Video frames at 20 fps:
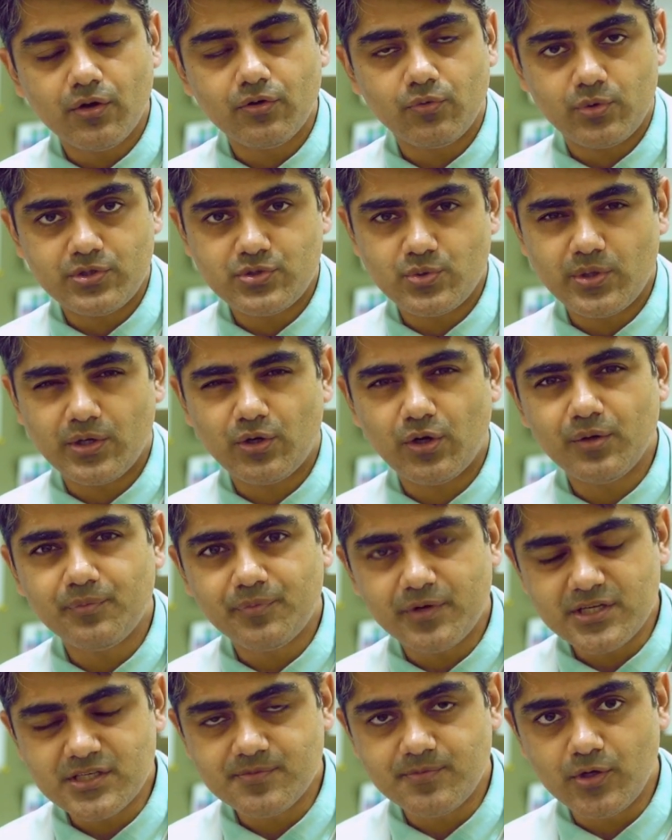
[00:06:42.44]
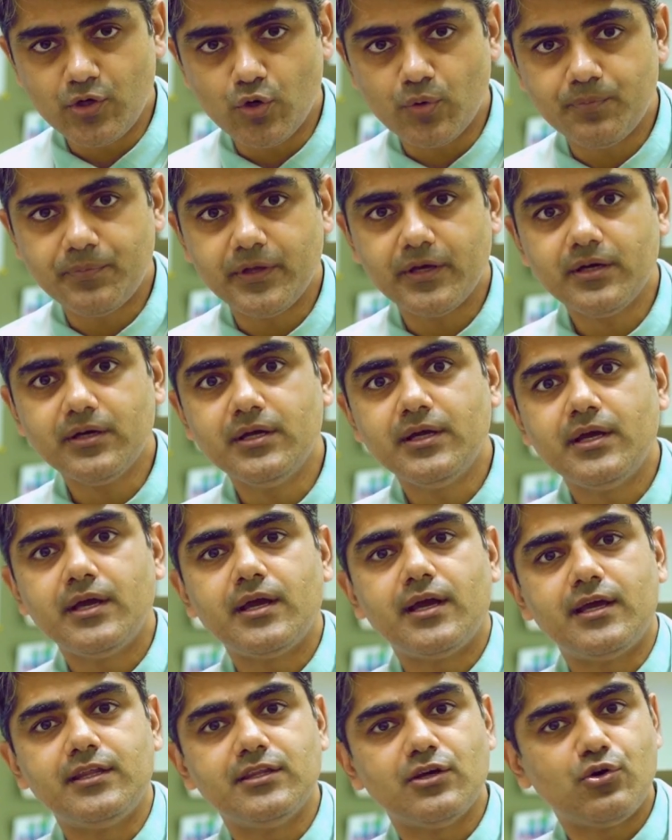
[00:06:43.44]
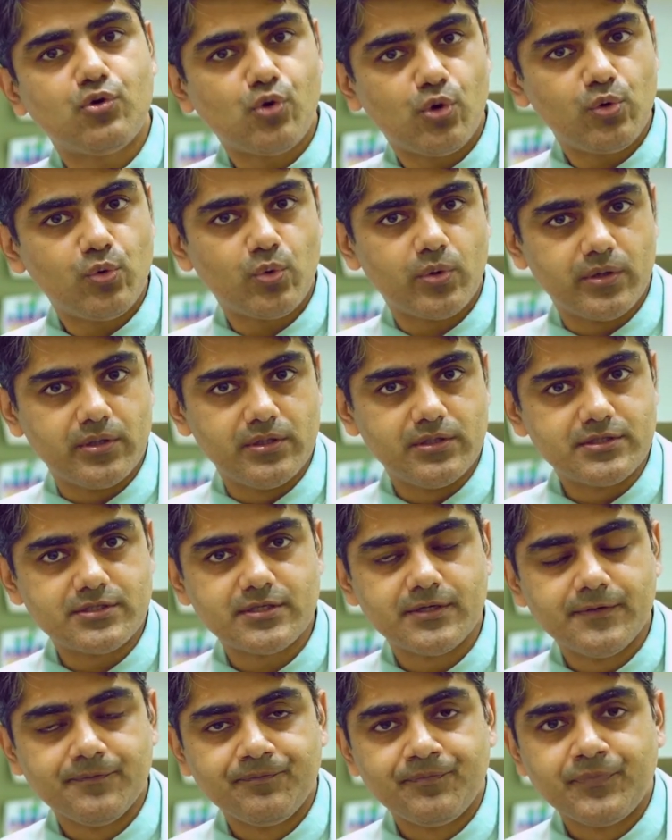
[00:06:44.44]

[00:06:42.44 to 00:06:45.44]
which we call presbyopia, in the whole world.